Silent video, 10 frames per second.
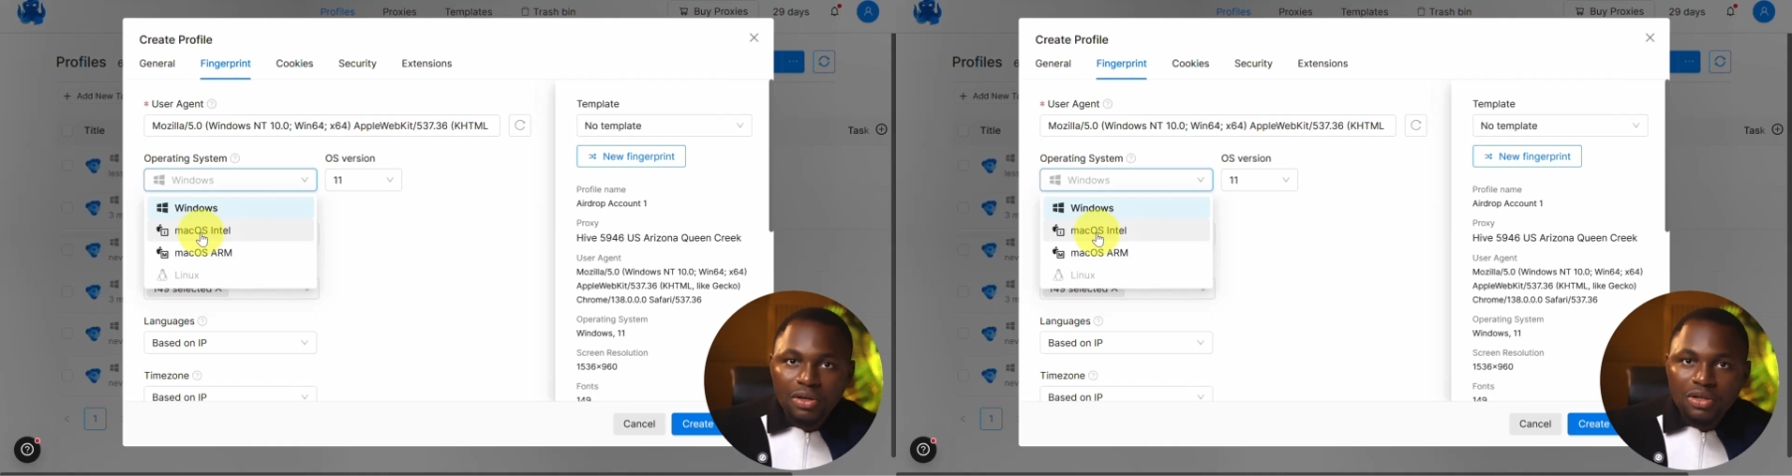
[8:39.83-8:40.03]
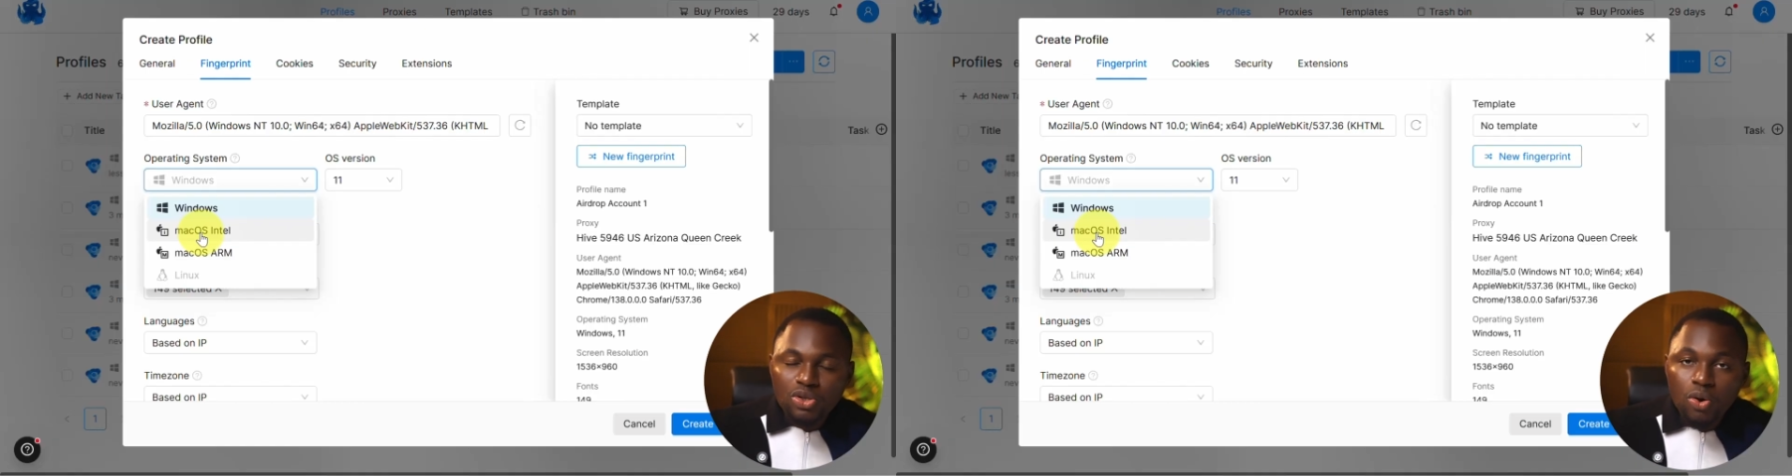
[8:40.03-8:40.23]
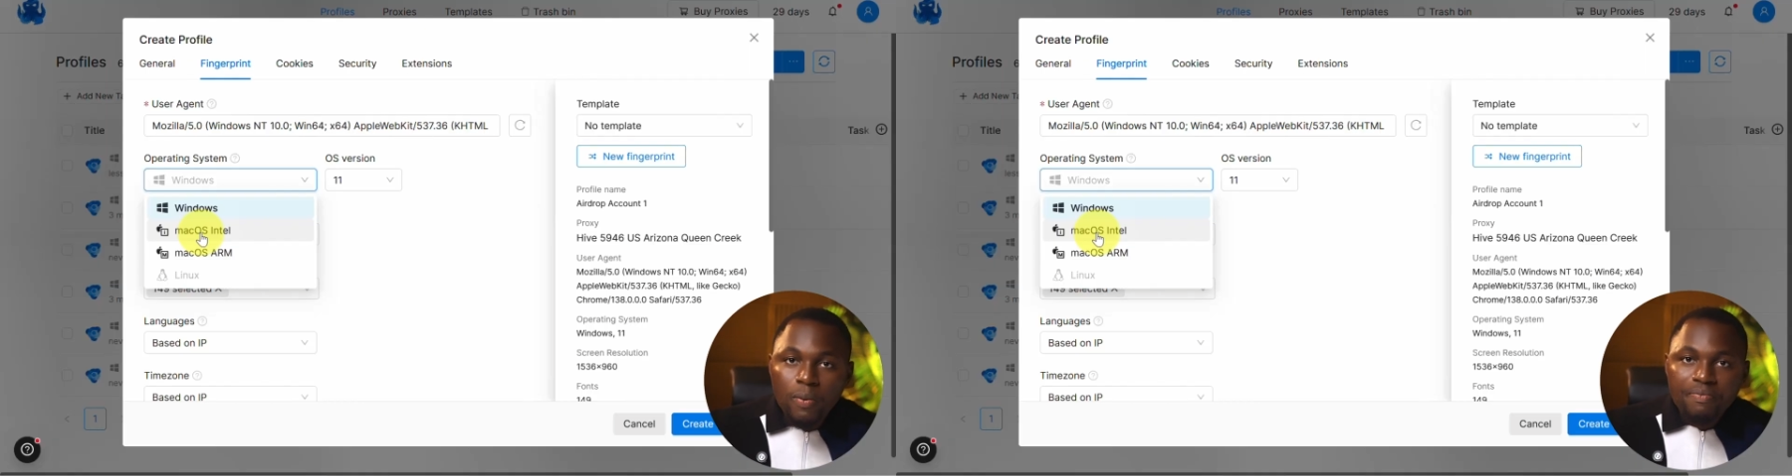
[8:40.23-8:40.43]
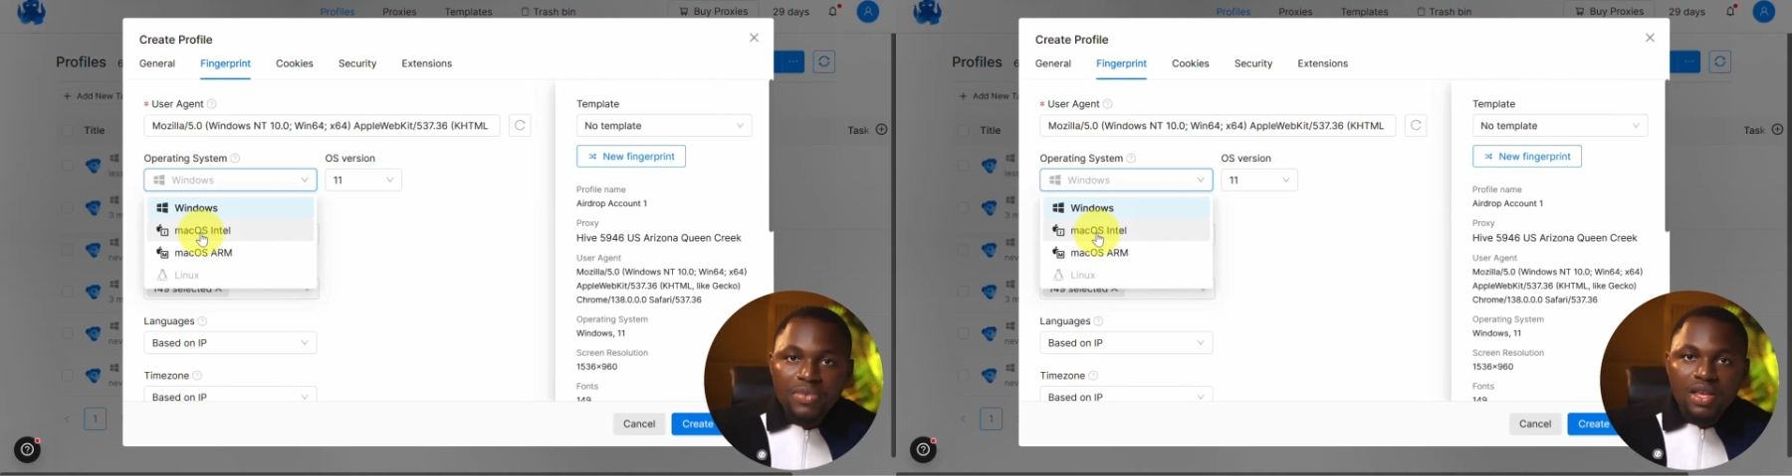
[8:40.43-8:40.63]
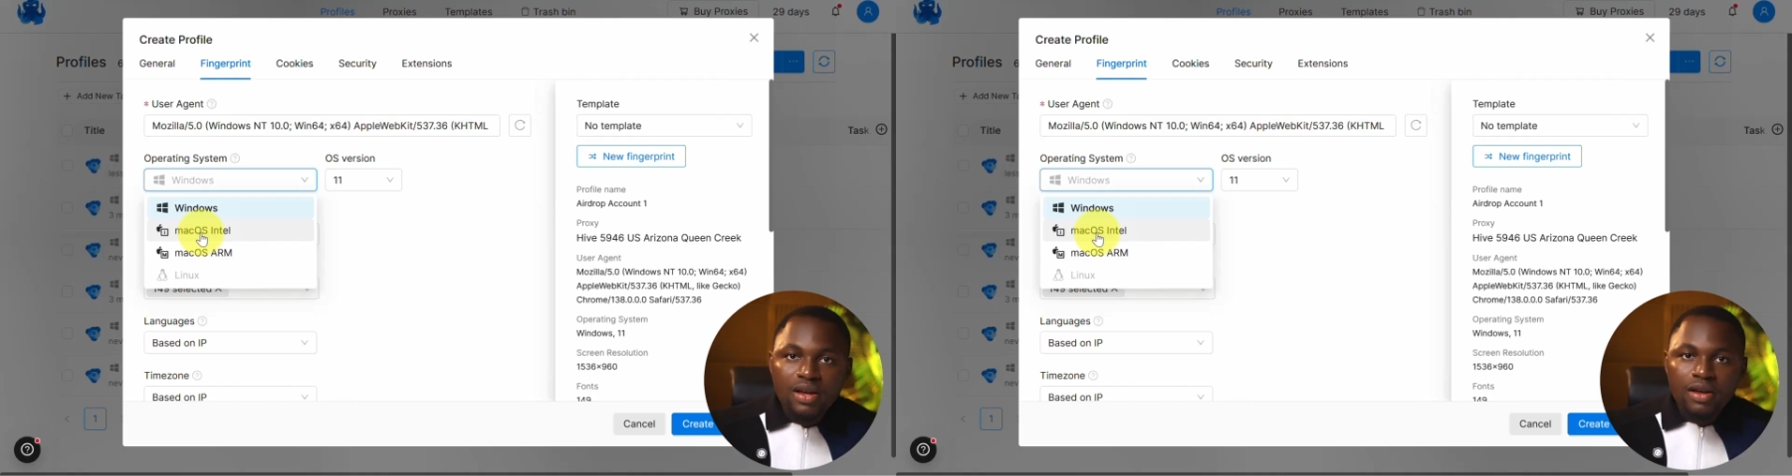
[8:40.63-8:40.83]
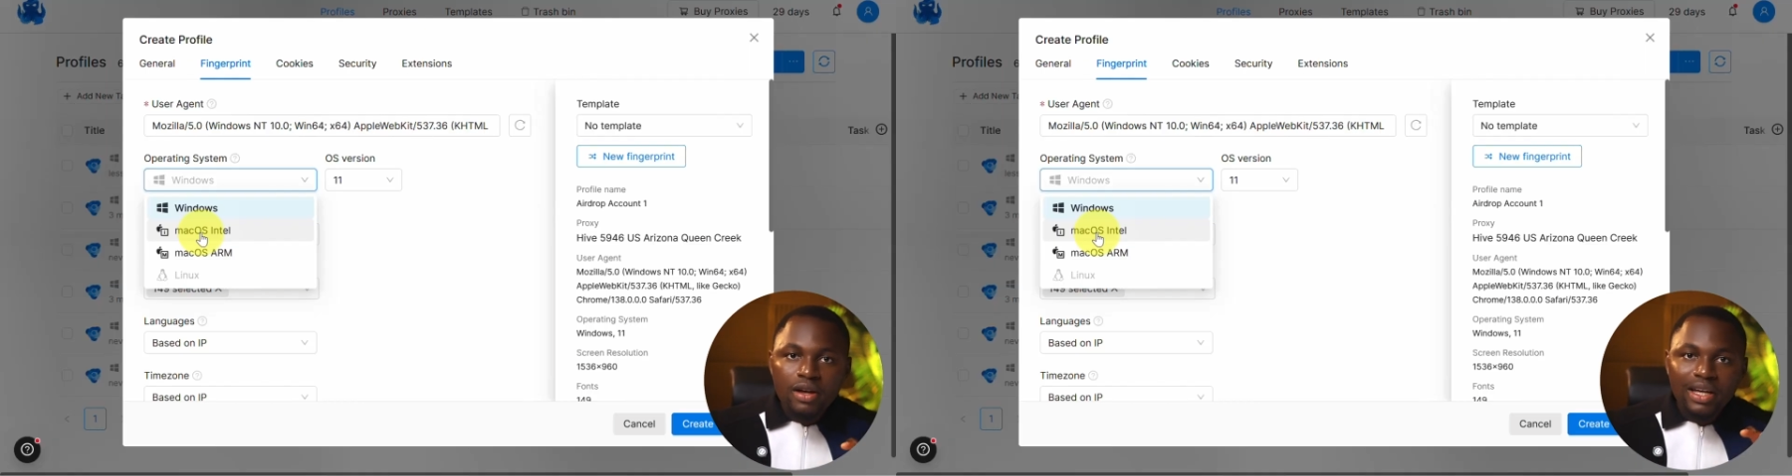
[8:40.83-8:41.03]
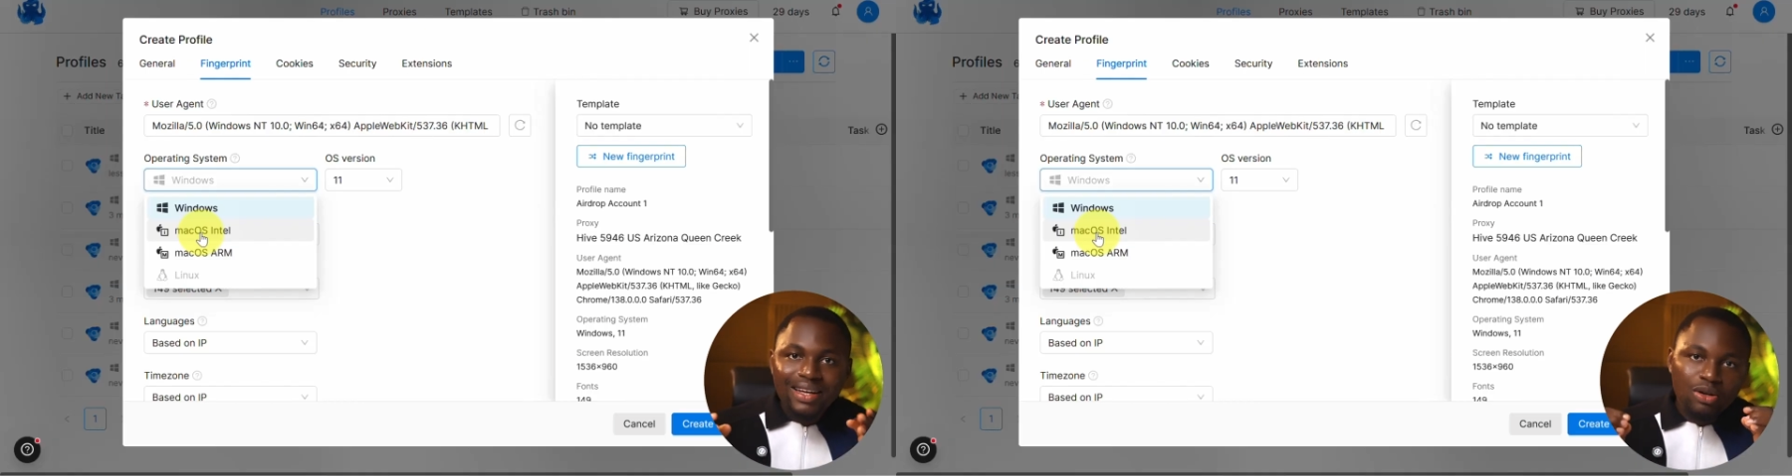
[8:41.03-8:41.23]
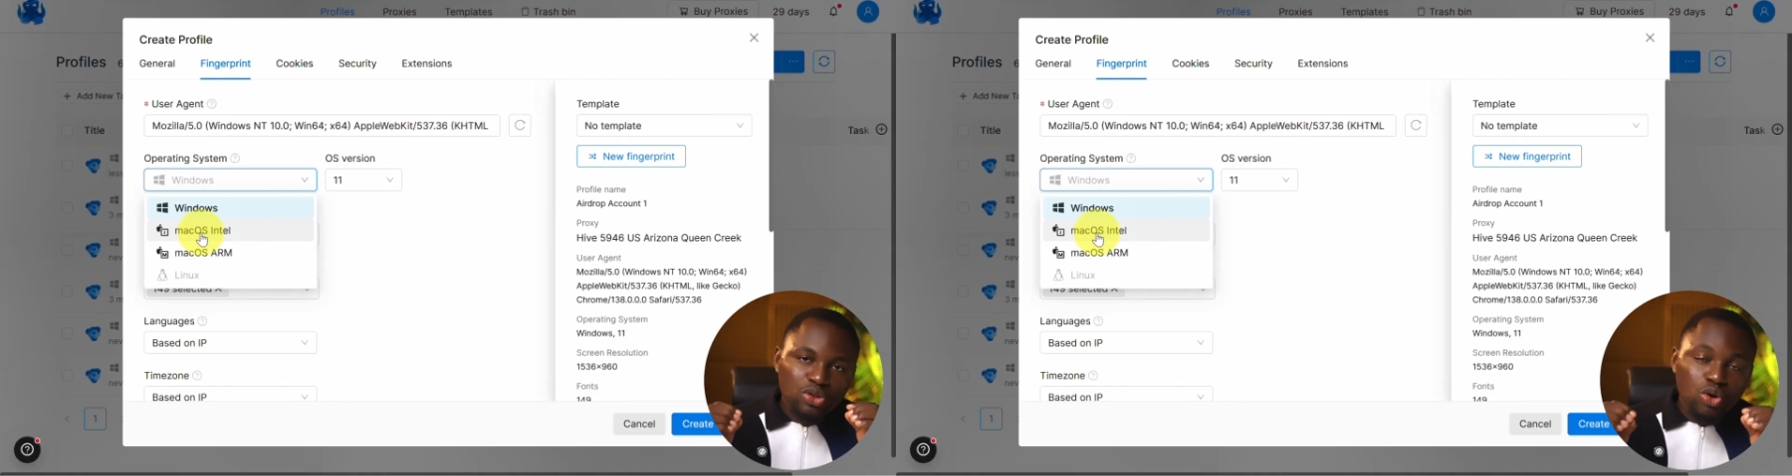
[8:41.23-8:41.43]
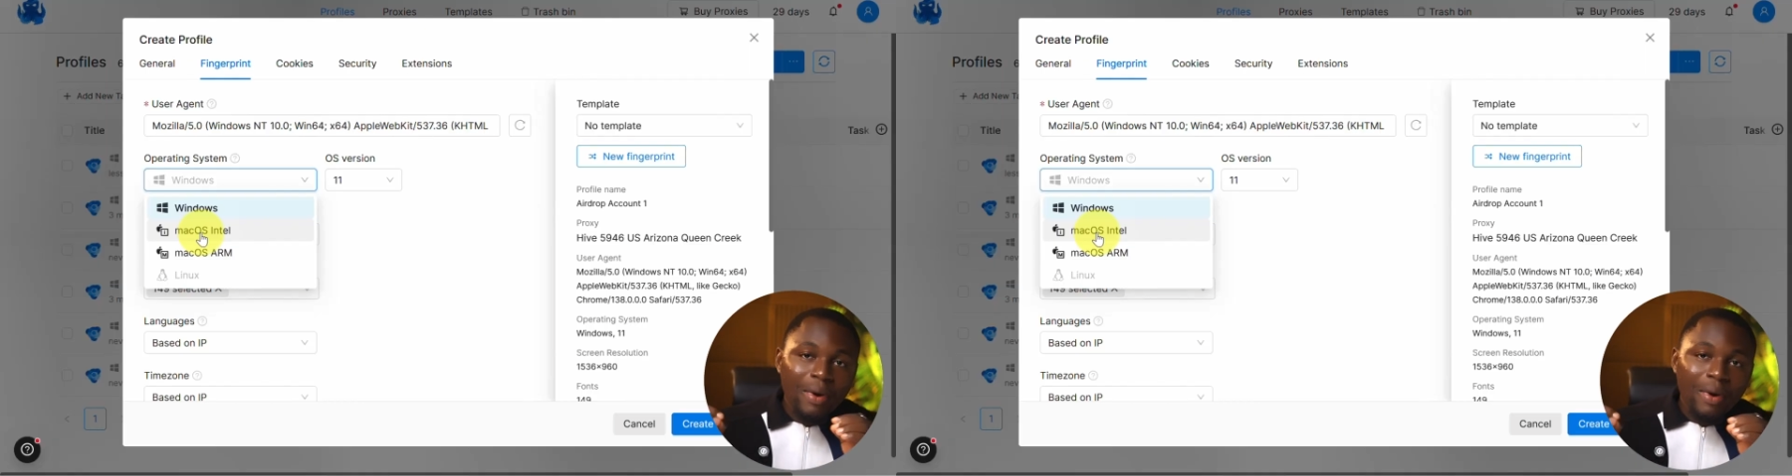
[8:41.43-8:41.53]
So, to